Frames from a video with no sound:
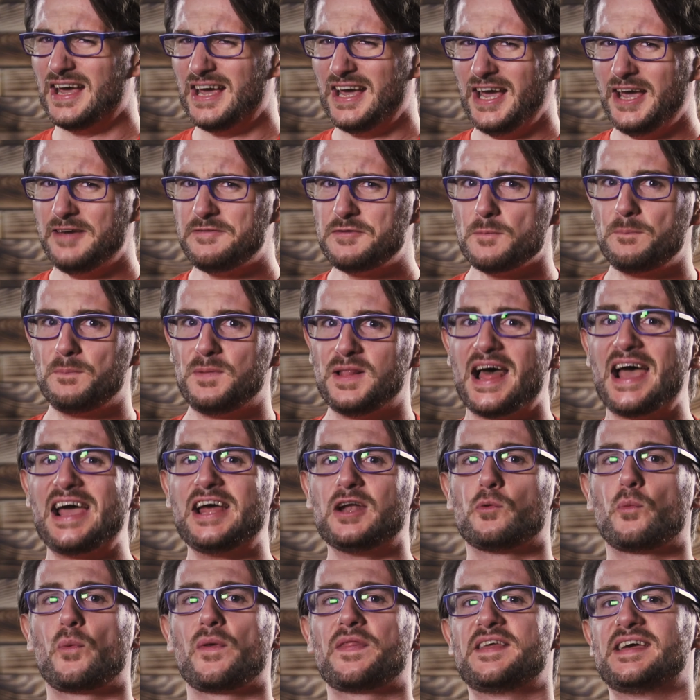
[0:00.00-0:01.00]
if you play
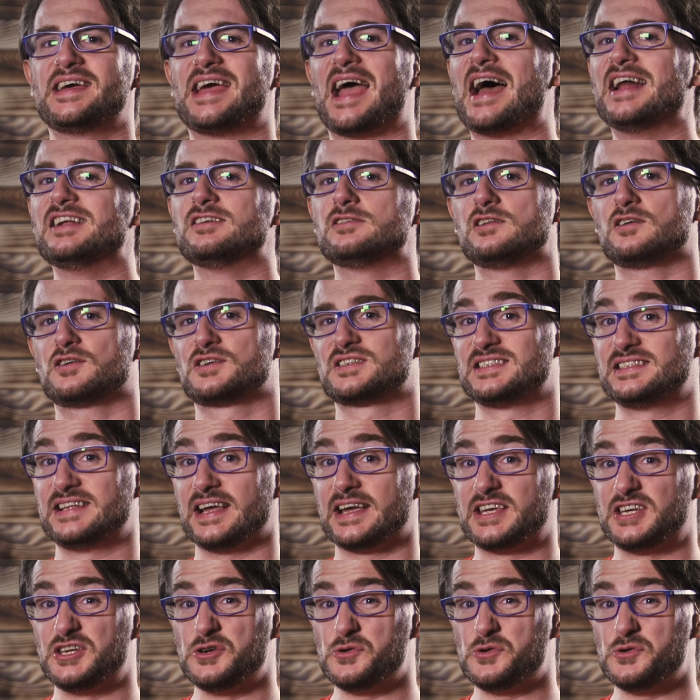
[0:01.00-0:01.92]
it with the analog stick,